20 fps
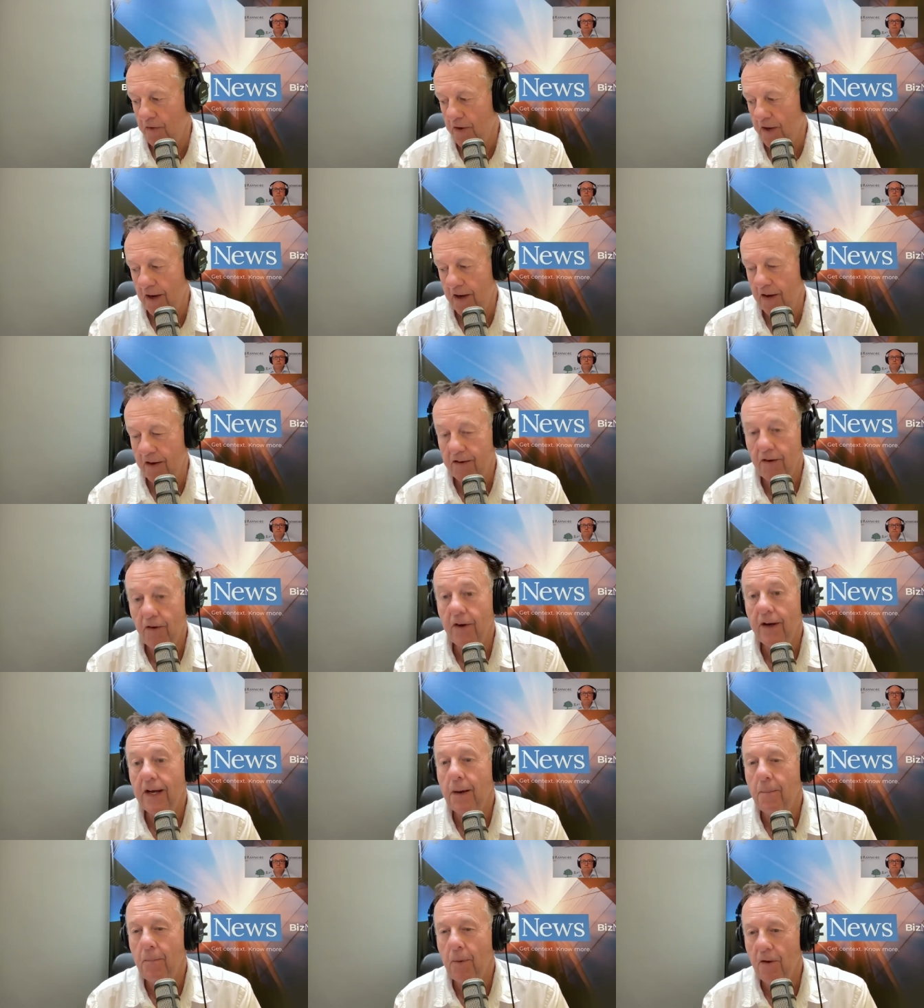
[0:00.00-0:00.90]
Is There are
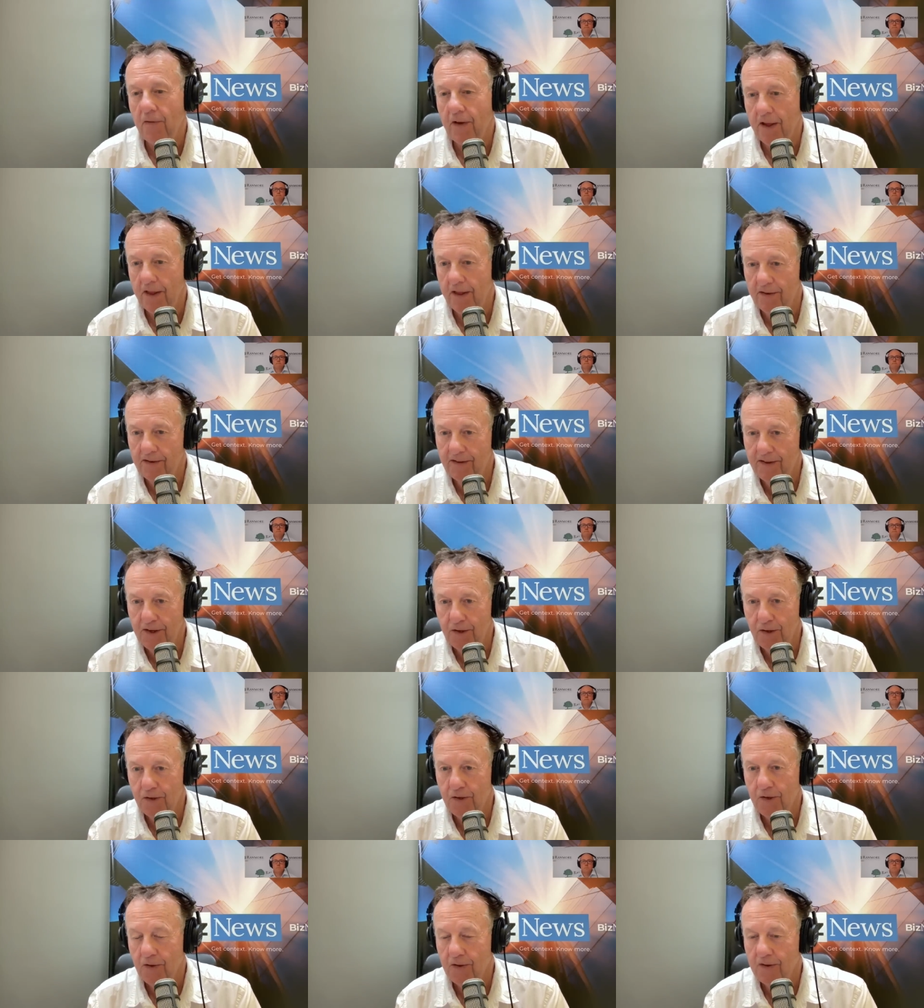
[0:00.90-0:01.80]
a couple of others
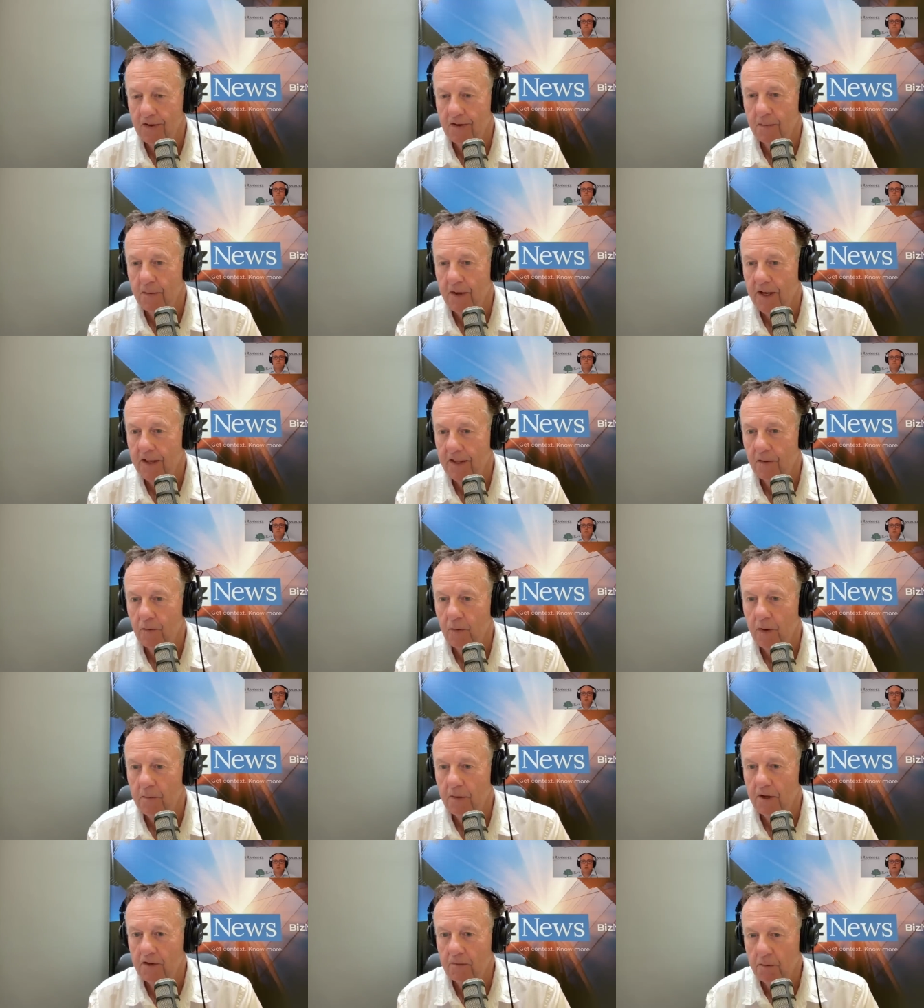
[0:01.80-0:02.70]
that you told us about that
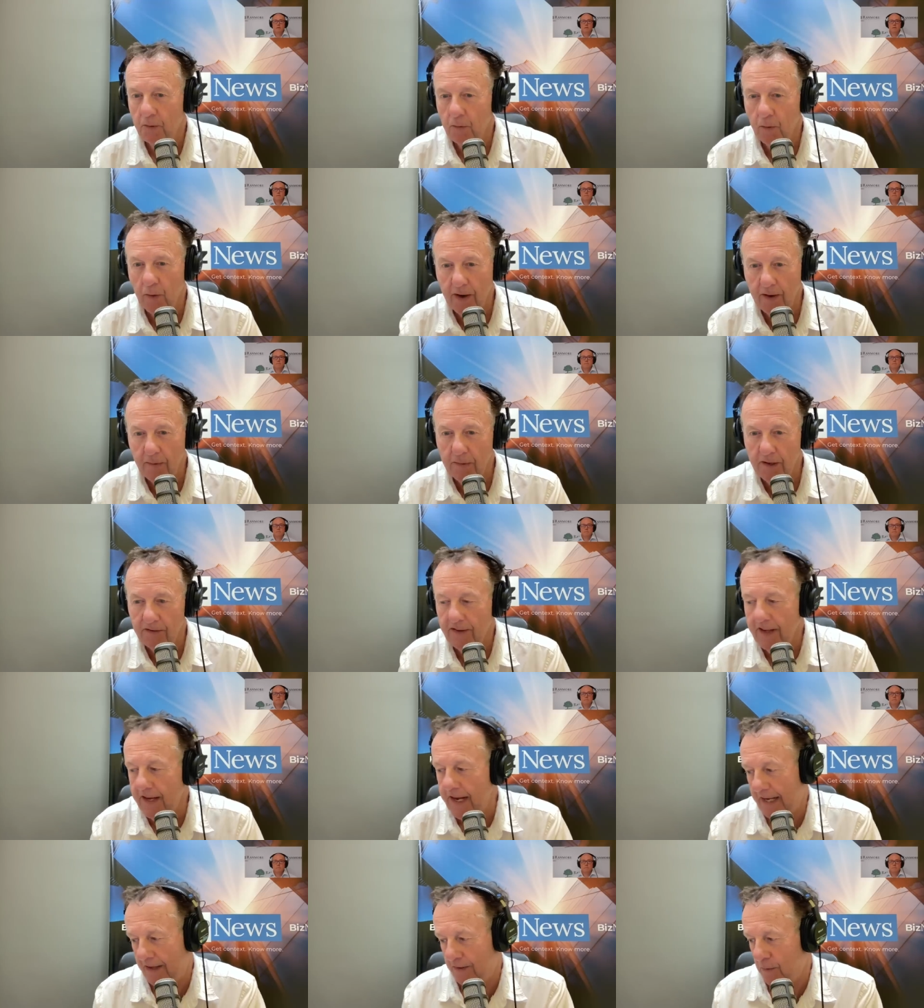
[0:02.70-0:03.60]
we missed, but we won't miss
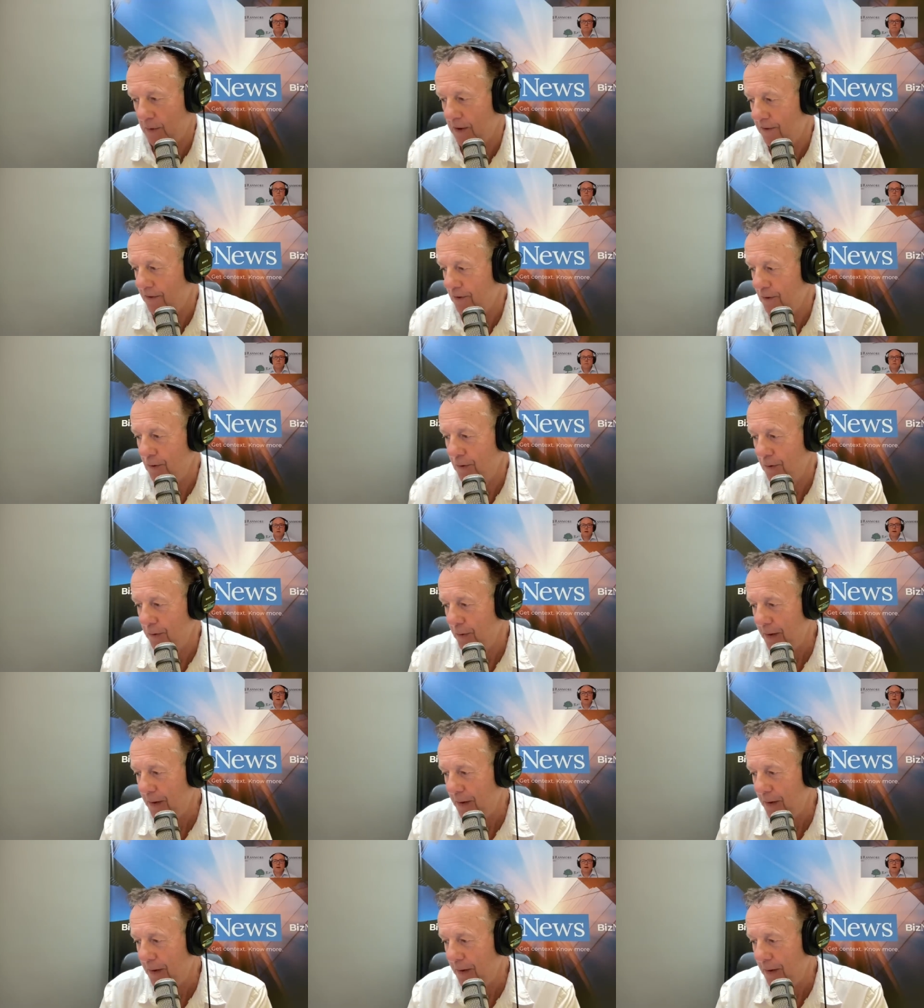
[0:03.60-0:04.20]
the next one, Sean.